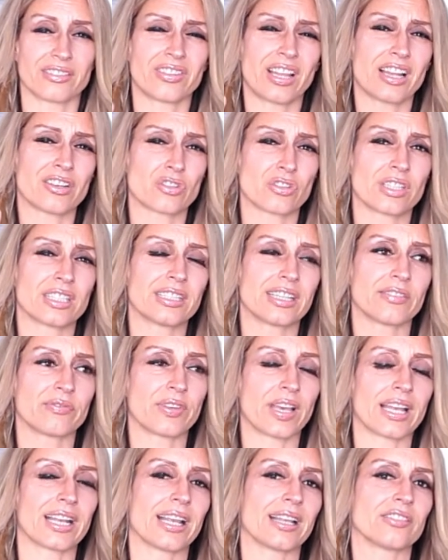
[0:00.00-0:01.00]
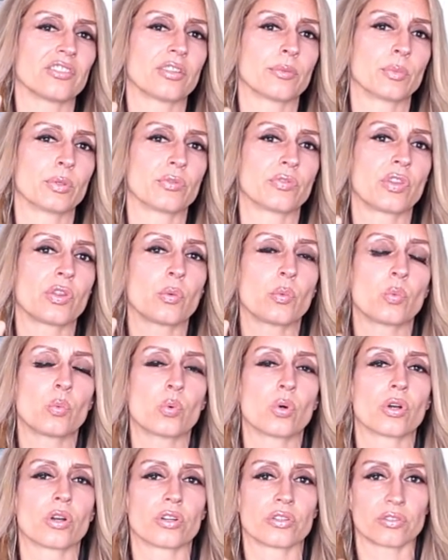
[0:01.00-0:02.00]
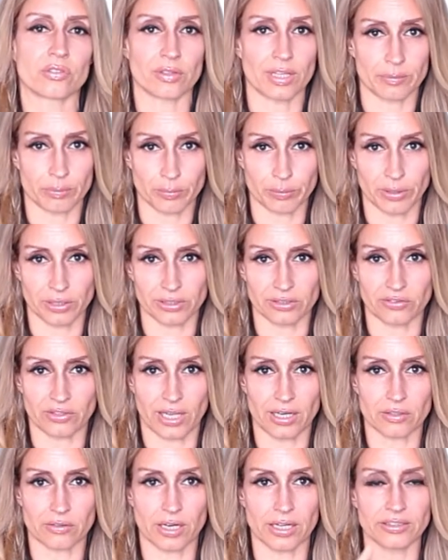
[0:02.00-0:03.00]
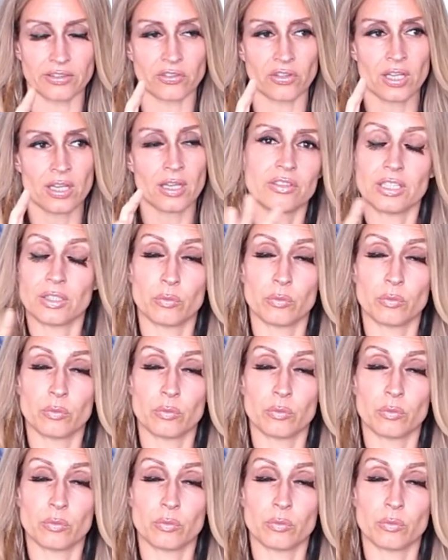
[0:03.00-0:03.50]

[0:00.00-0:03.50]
Saturated fat has some of the worst lipopolysaccharides.